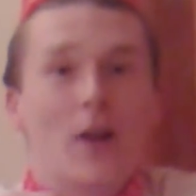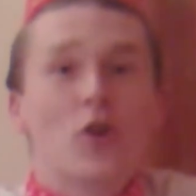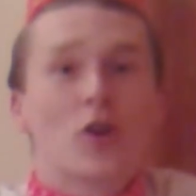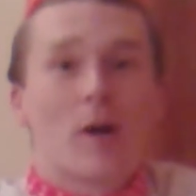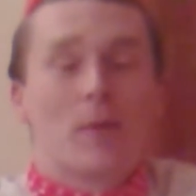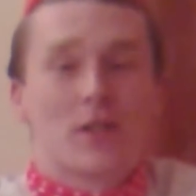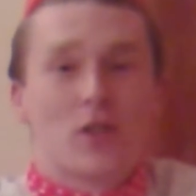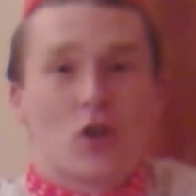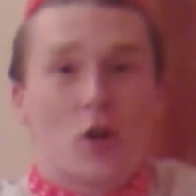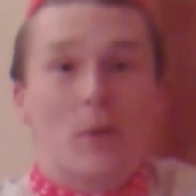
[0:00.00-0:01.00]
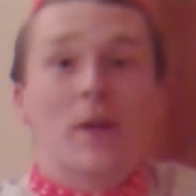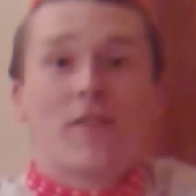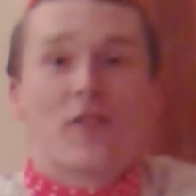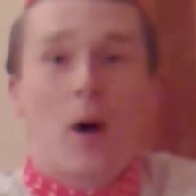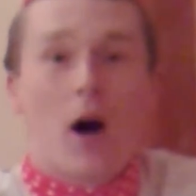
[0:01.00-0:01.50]
a newcomer to the
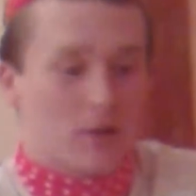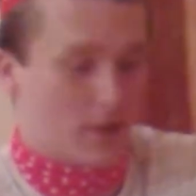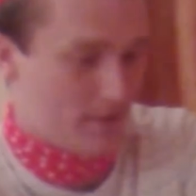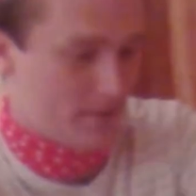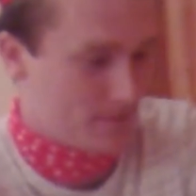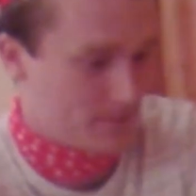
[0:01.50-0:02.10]
tournament from Hull.